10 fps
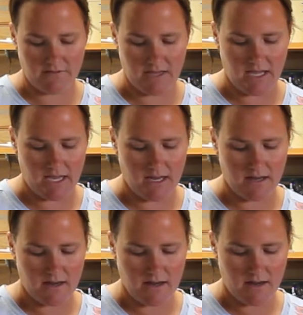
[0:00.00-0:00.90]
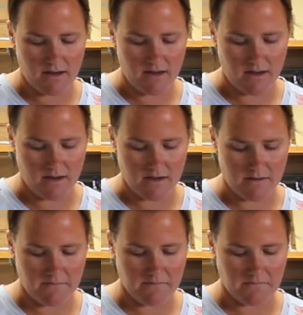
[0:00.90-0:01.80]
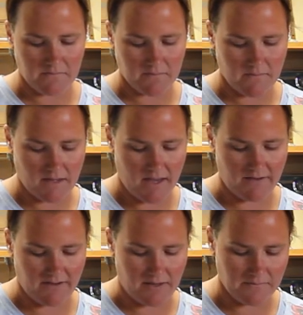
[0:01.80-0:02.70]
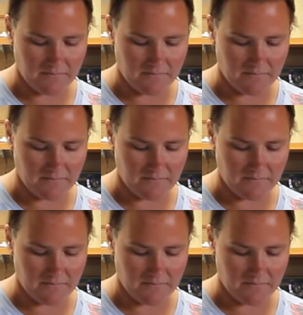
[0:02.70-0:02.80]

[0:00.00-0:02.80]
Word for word: the um, AV.